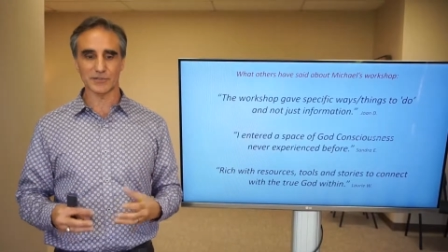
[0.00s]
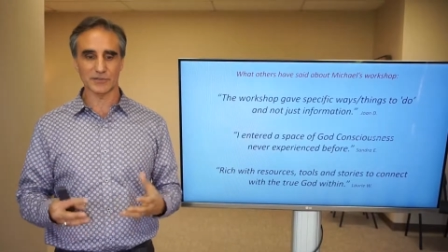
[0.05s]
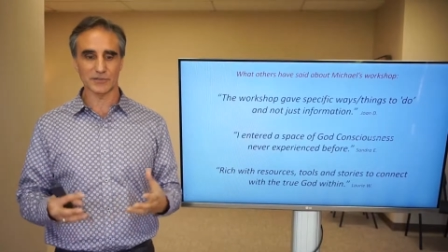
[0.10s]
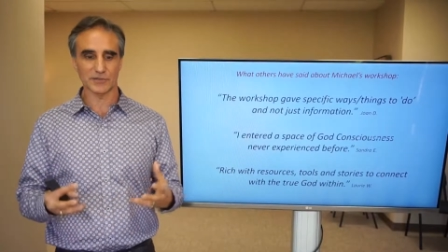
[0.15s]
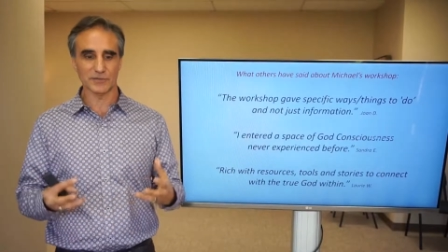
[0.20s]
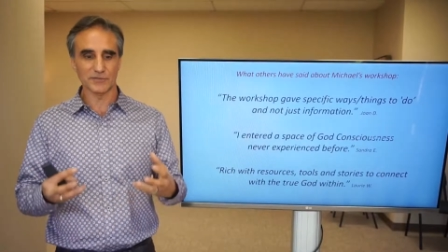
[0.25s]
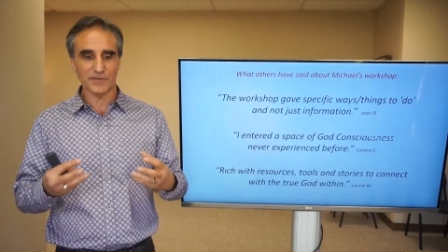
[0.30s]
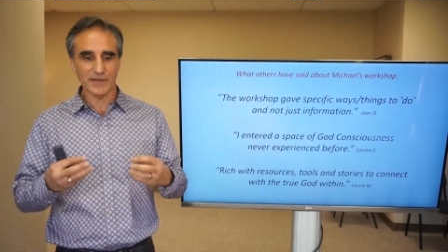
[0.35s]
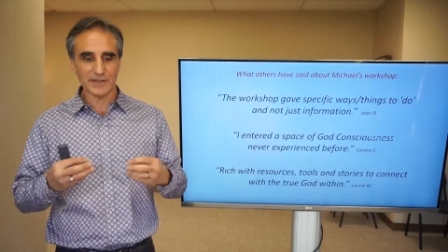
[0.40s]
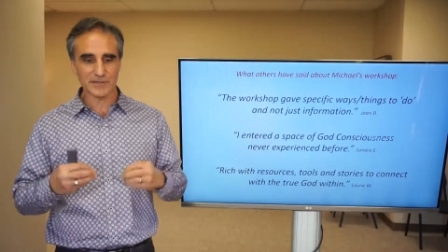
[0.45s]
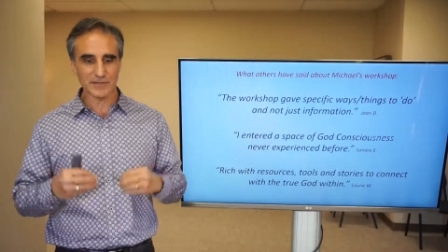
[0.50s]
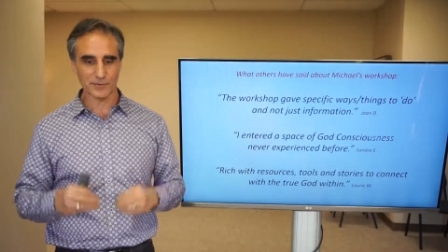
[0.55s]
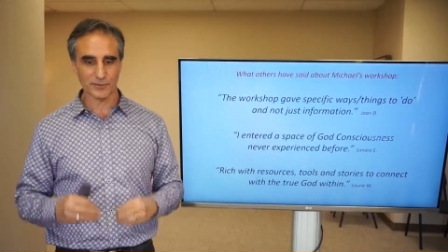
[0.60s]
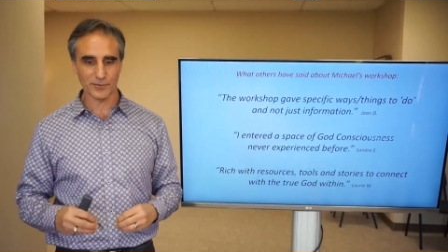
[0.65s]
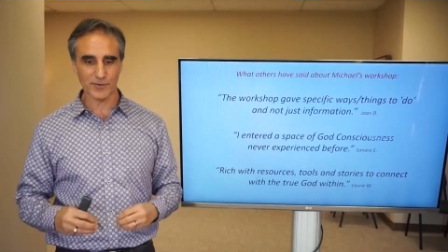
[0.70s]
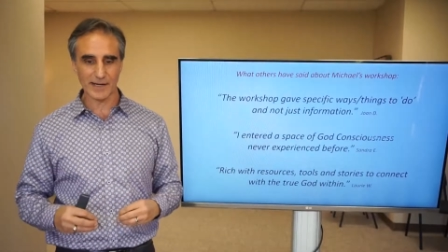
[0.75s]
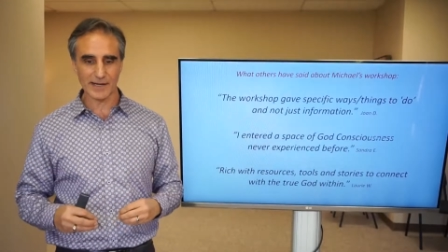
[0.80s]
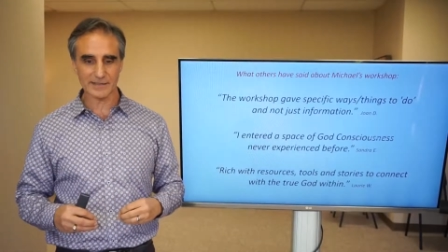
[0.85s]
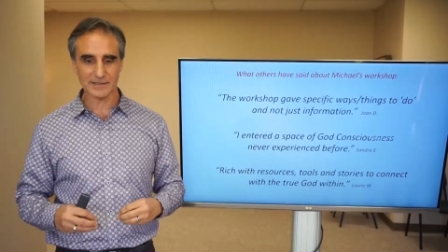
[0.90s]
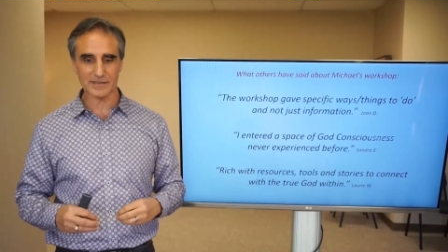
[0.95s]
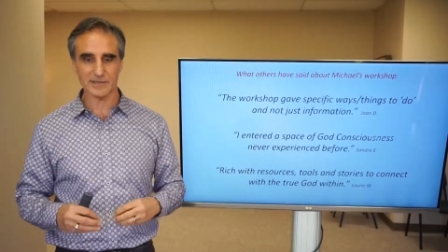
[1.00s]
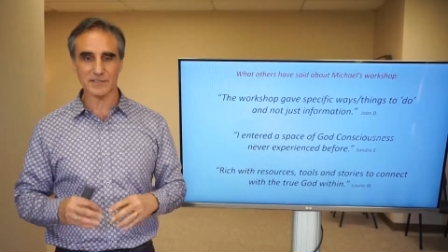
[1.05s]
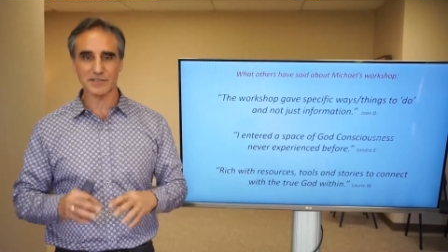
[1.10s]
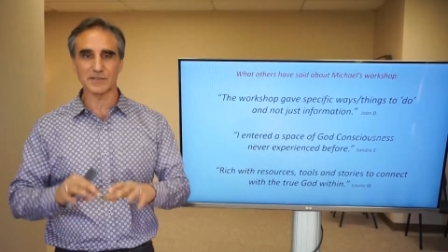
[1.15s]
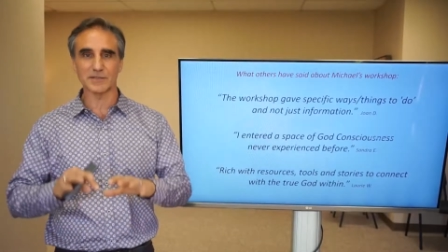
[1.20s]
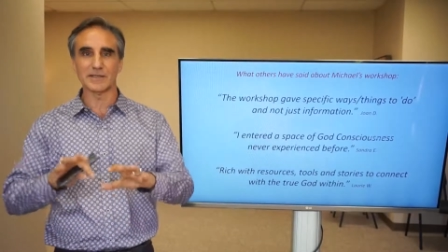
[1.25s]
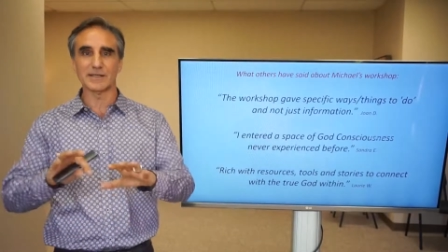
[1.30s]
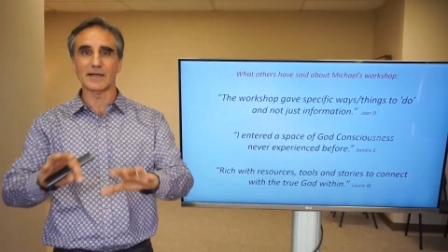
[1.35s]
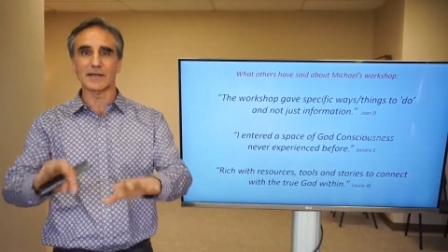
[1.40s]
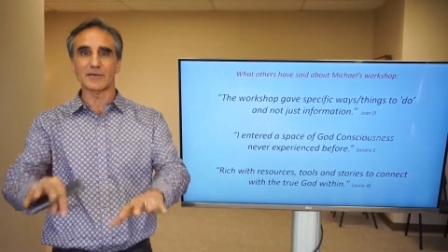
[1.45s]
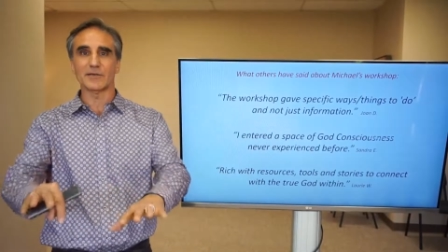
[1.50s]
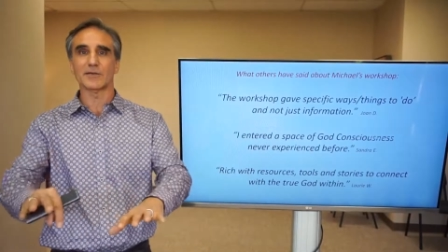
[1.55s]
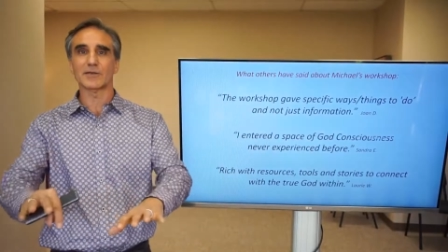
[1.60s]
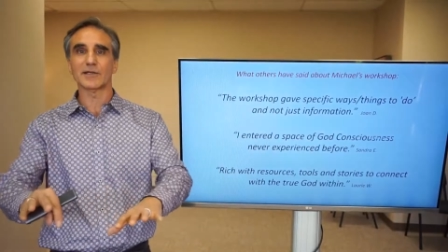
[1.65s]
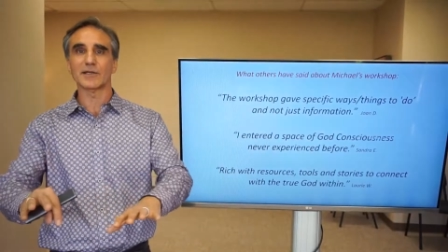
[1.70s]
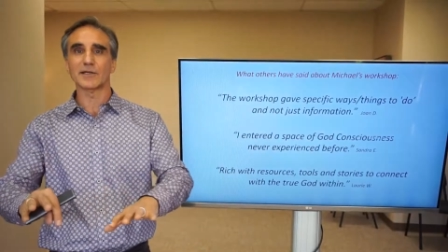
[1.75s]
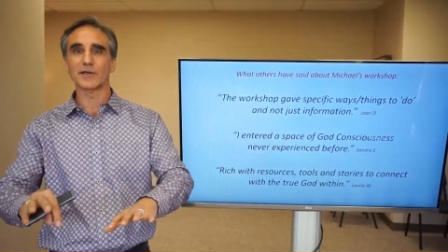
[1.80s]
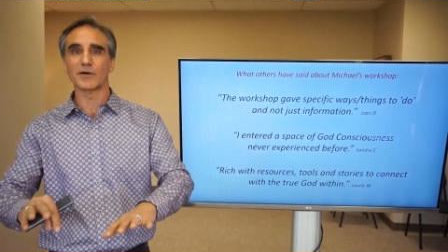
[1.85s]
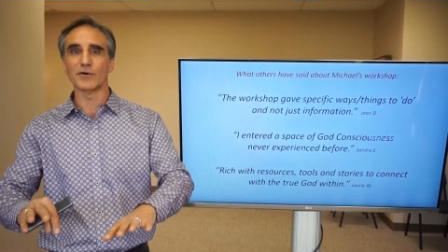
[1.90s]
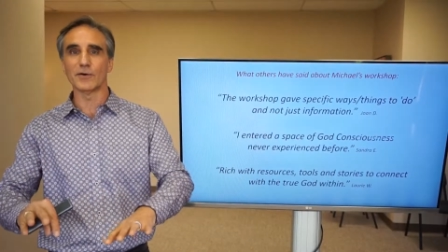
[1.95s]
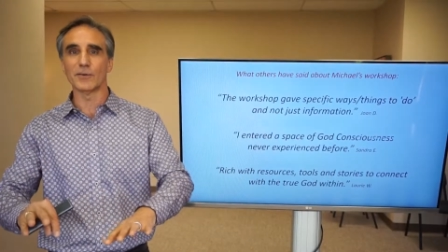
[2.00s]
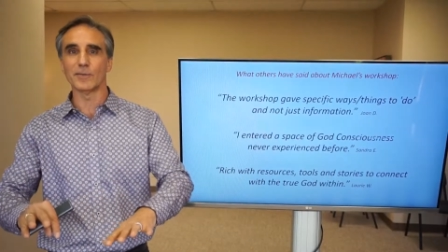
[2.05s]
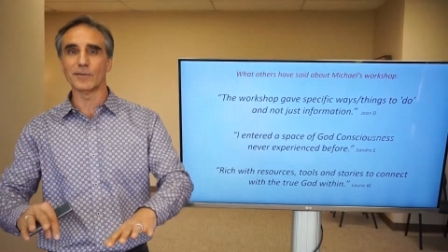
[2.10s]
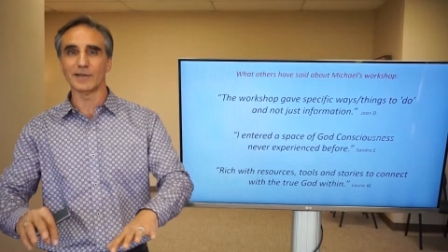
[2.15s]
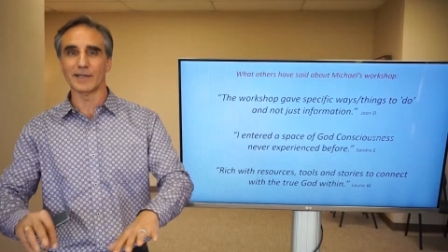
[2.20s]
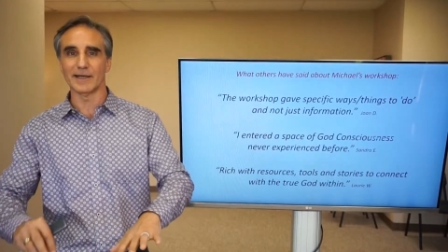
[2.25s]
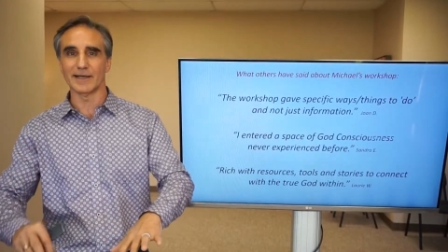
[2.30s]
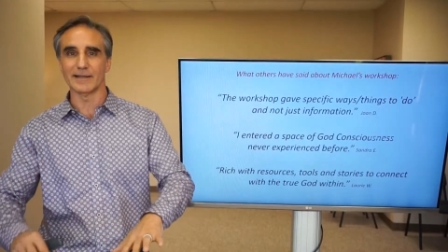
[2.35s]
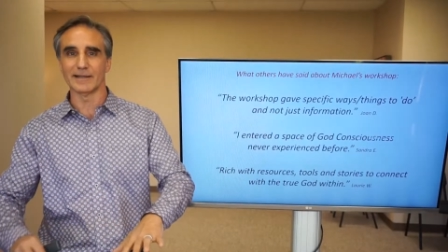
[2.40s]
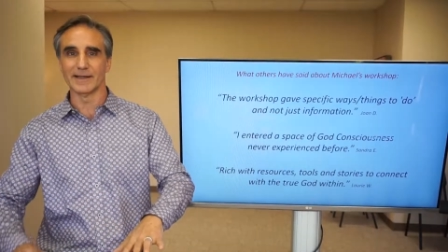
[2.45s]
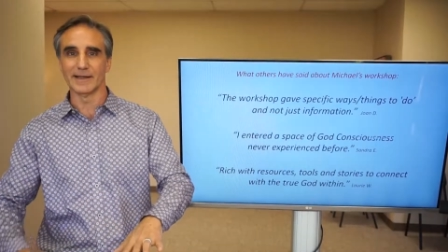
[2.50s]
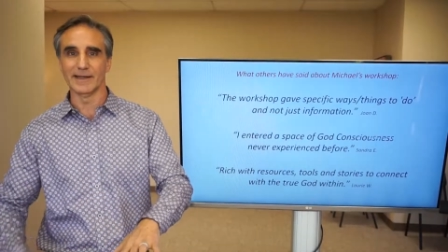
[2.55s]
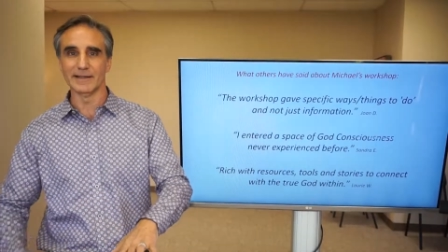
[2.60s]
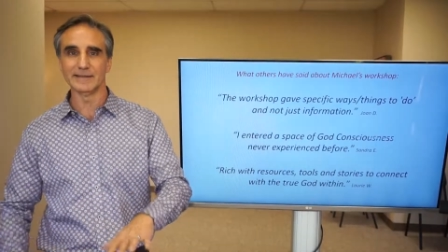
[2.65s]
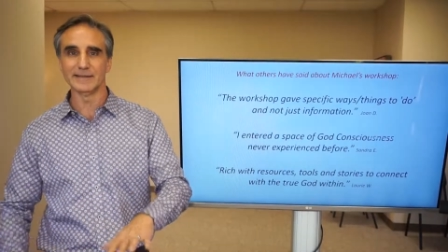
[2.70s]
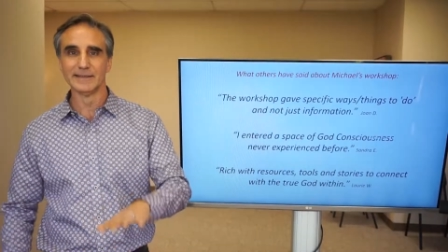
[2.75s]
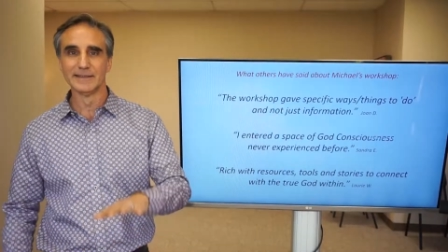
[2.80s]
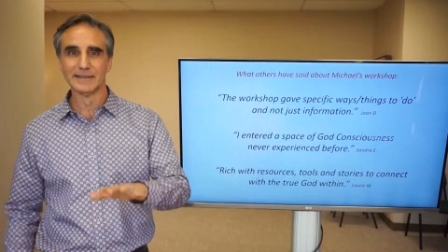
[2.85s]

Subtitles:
you've had some practice, and now you can go apply that.